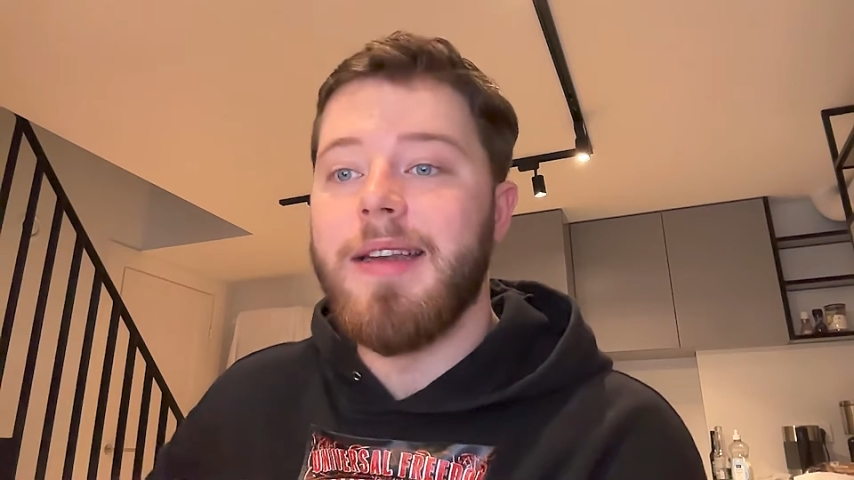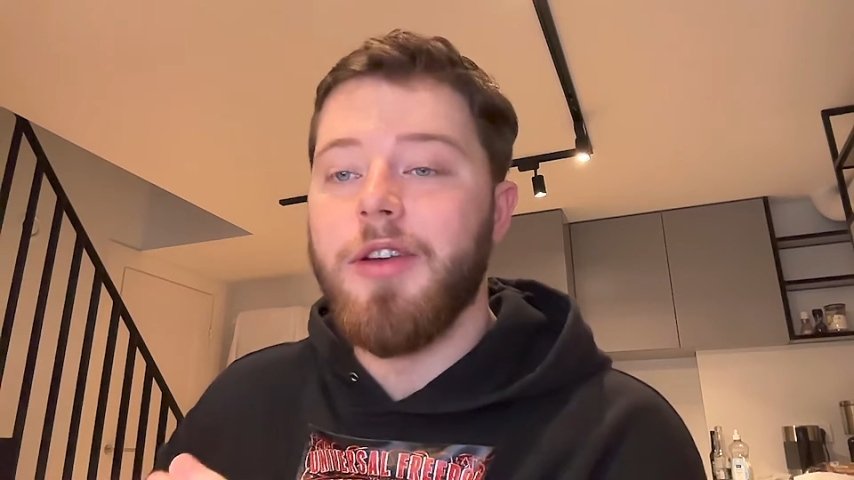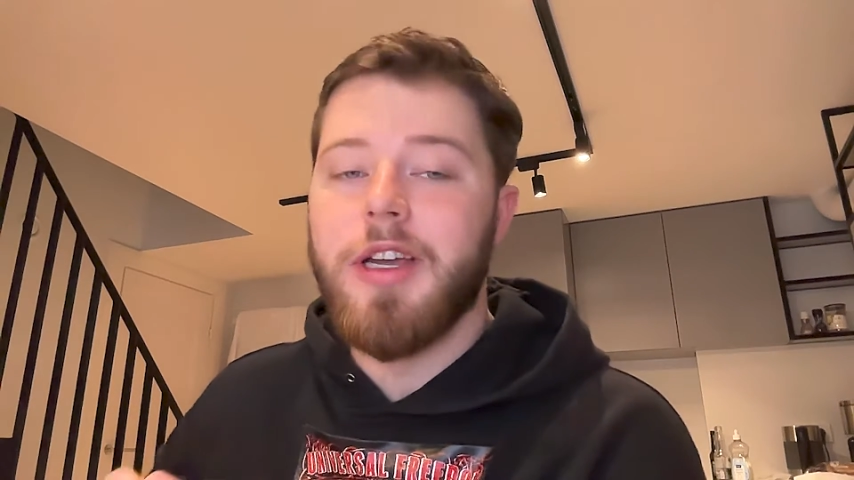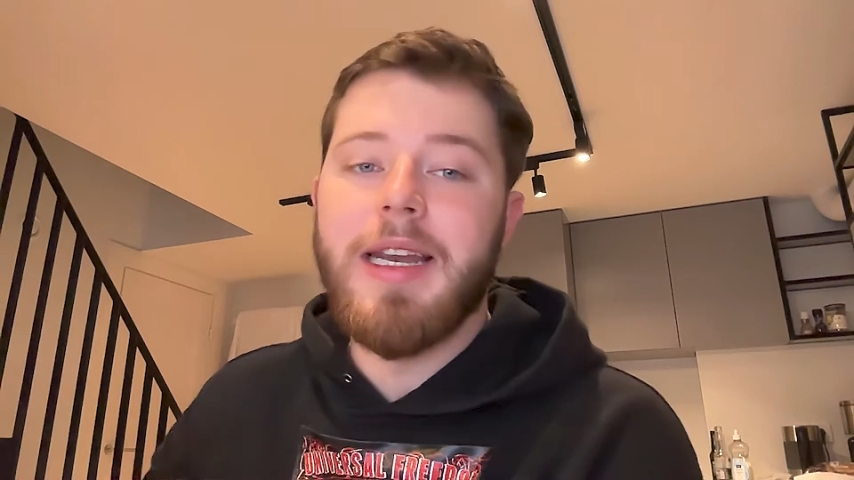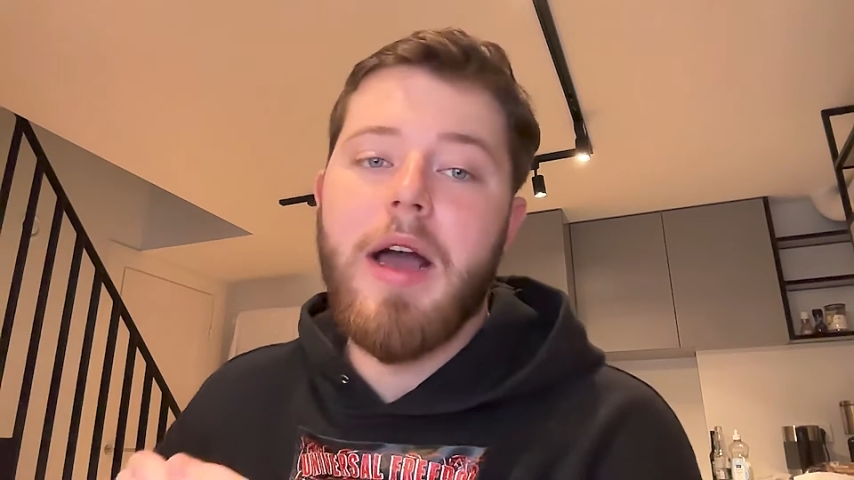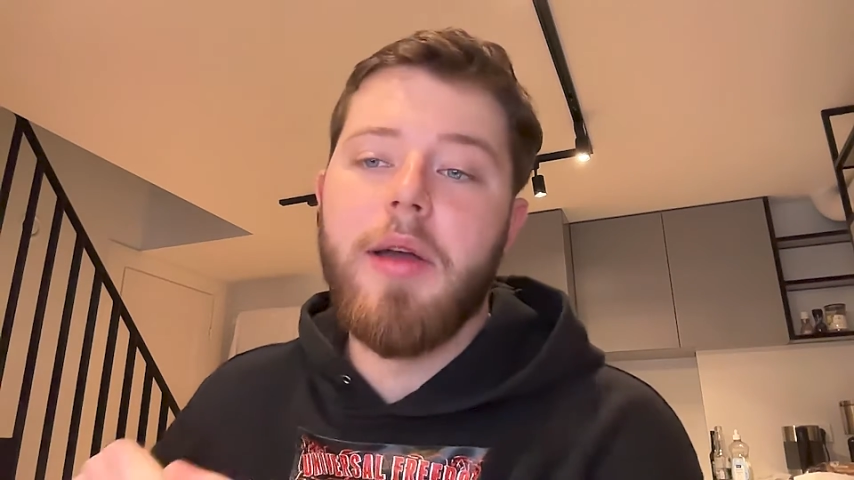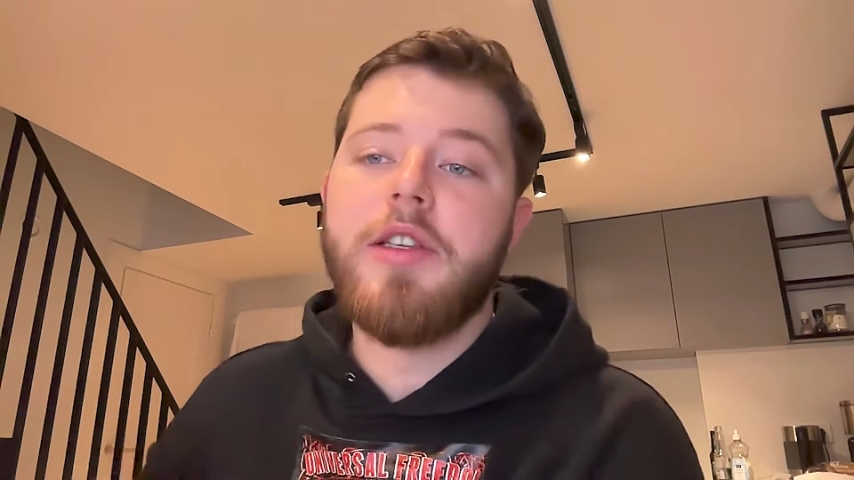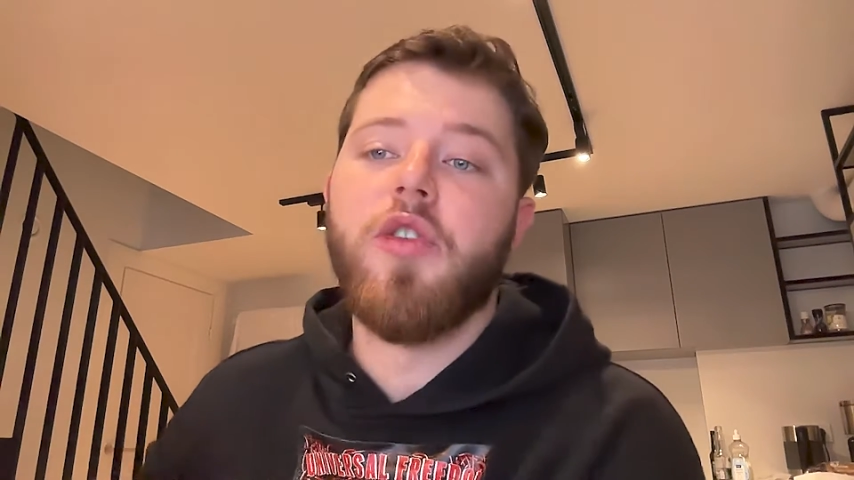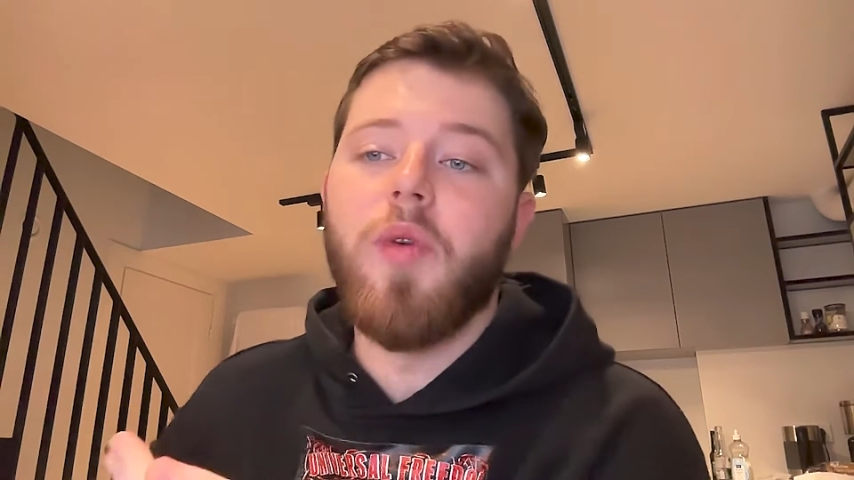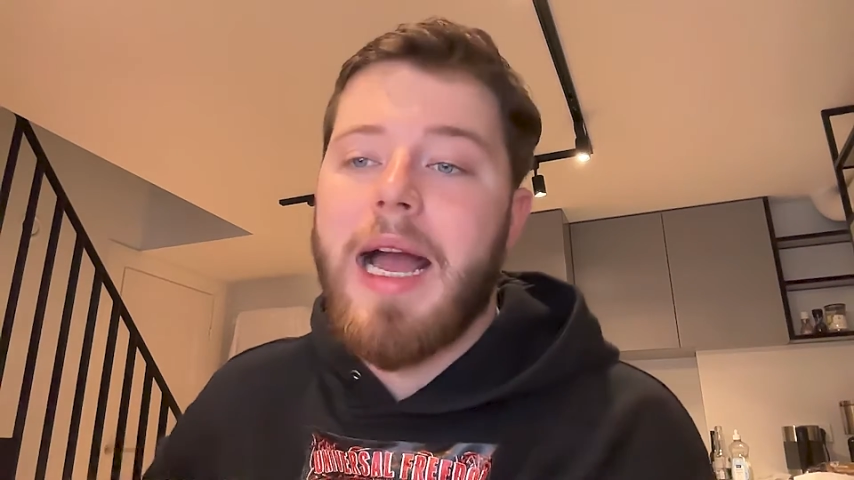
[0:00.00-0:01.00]
now
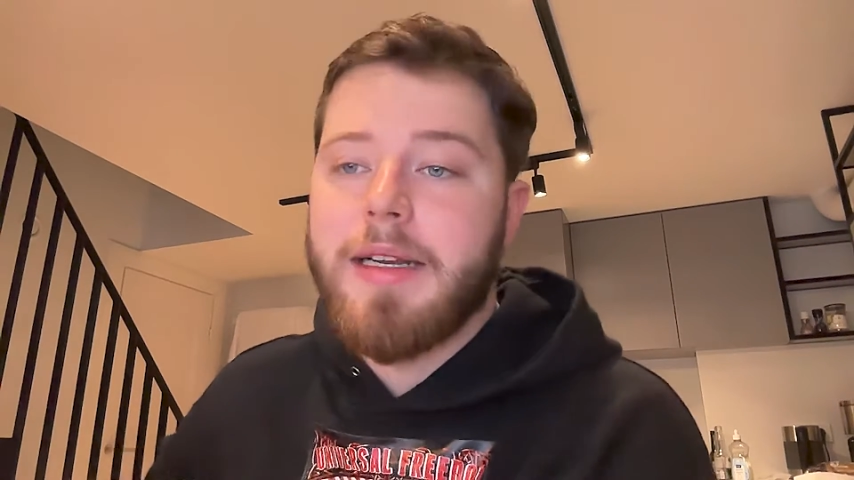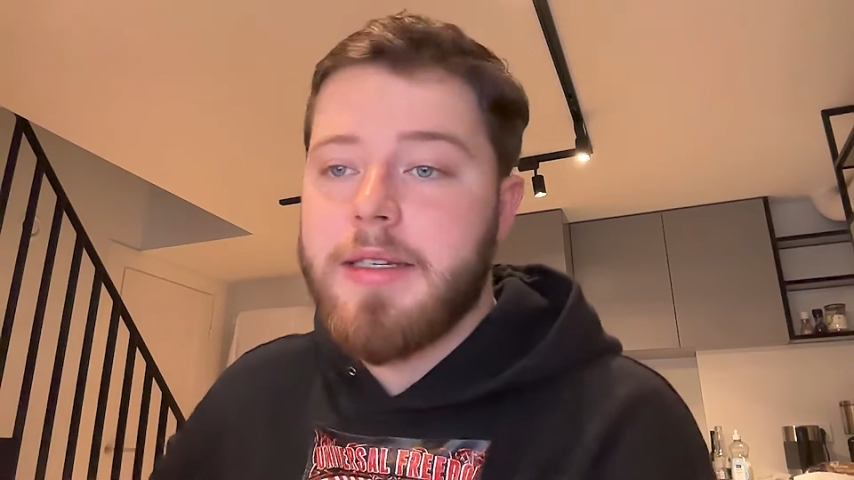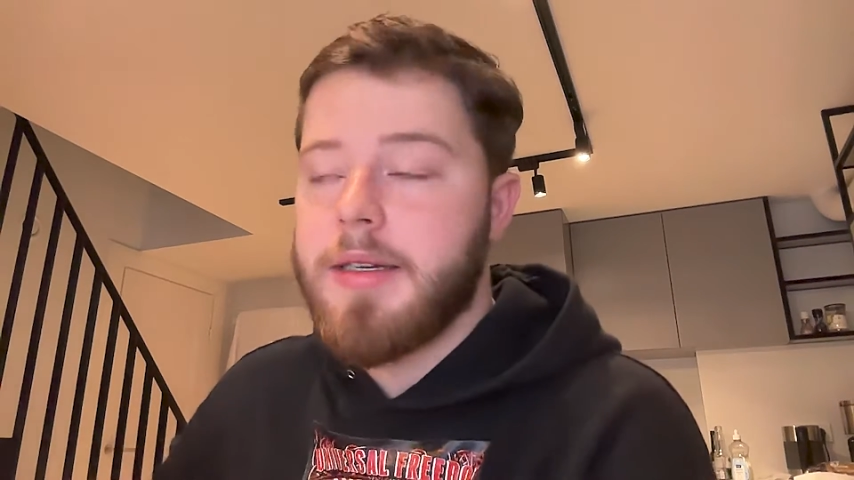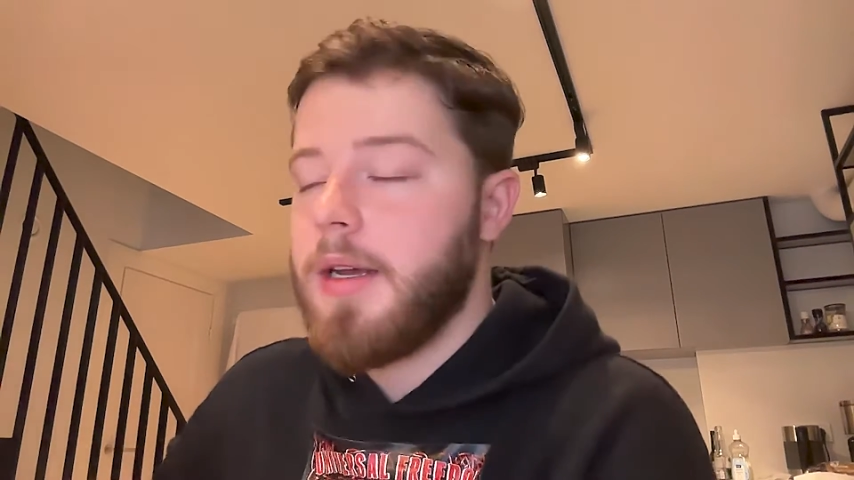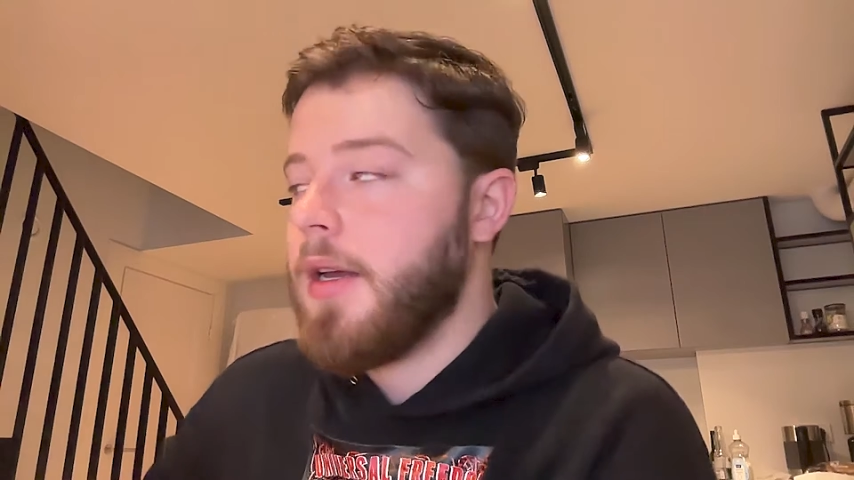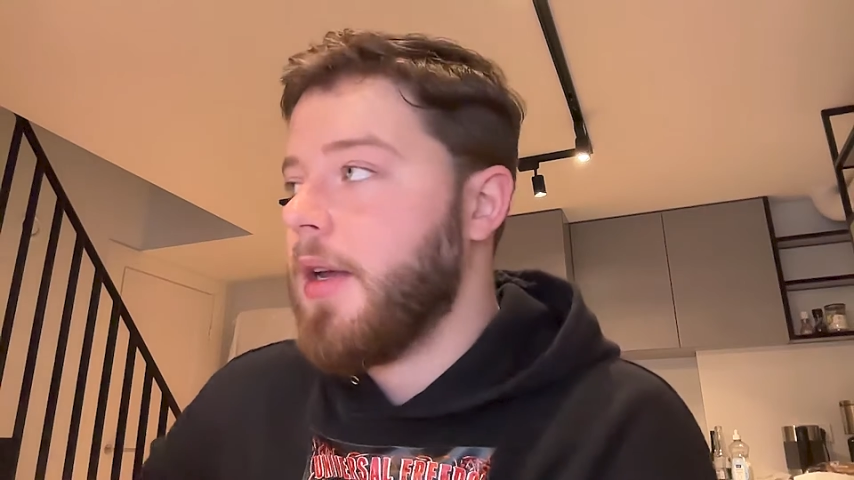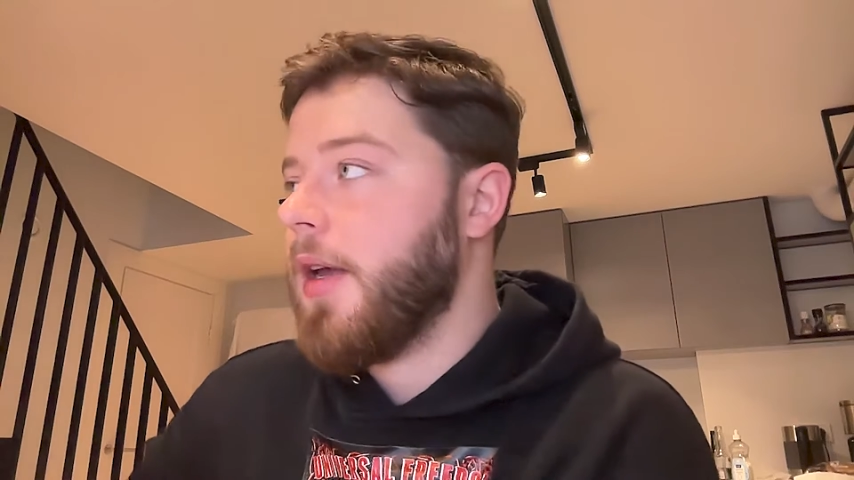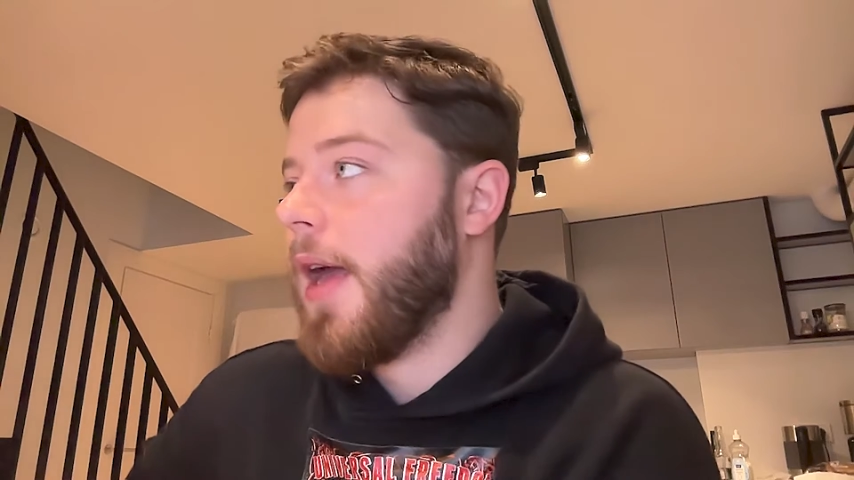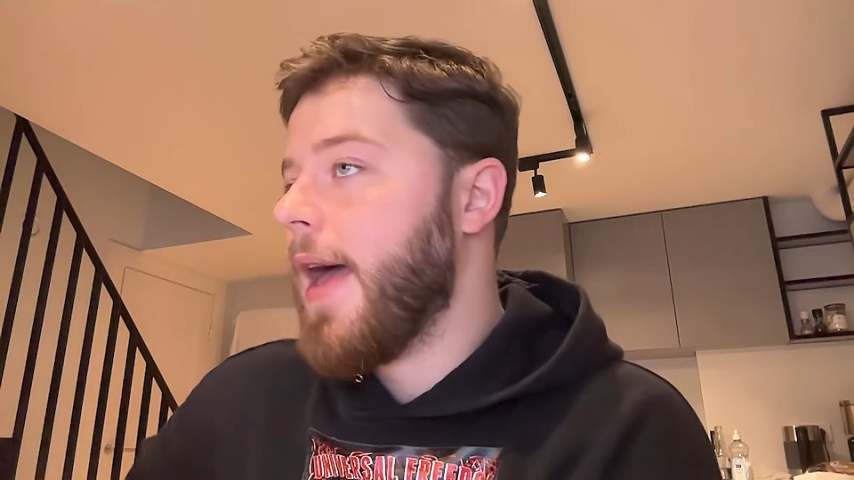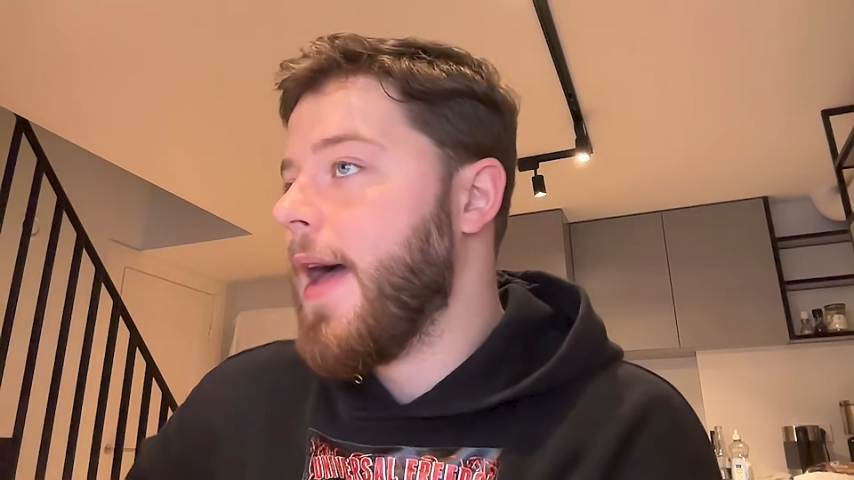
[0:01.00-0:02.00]
interact
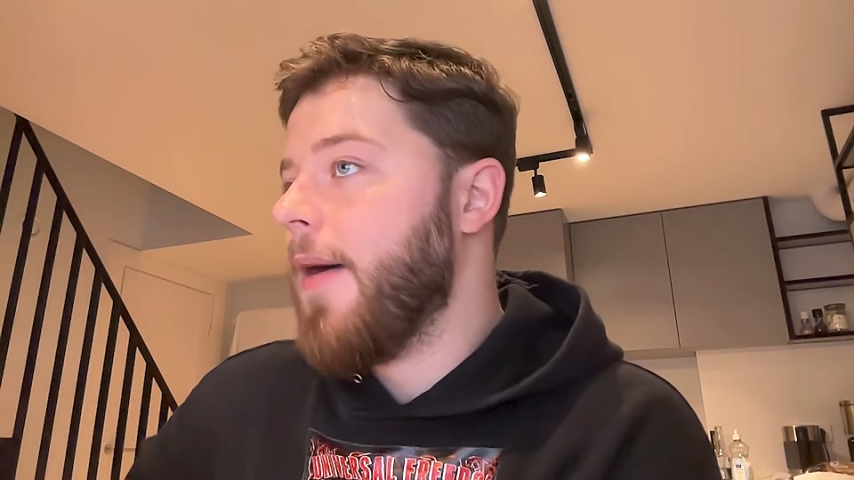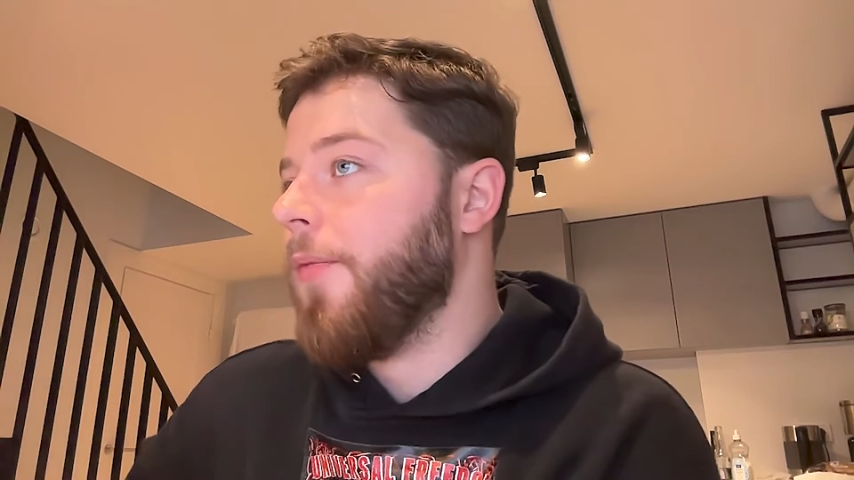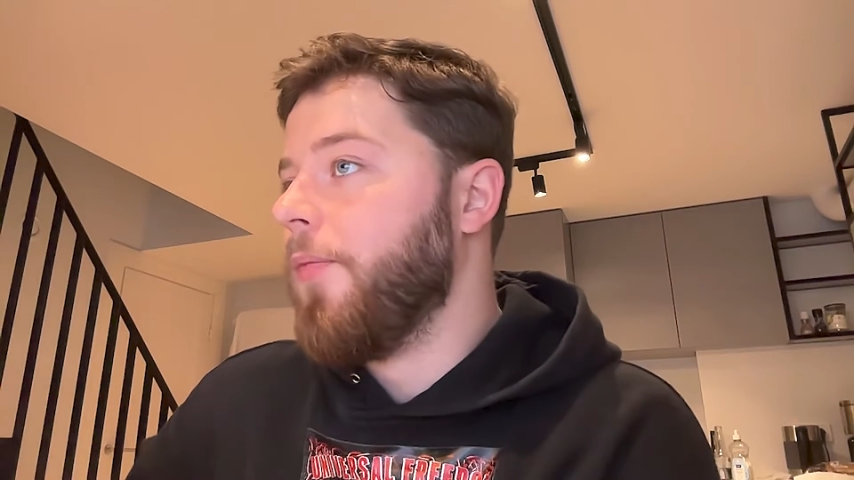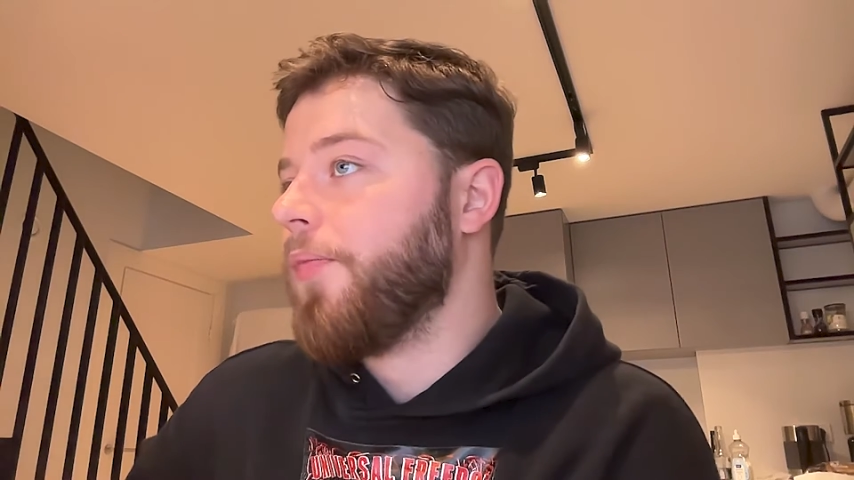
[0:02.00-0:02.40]
uh,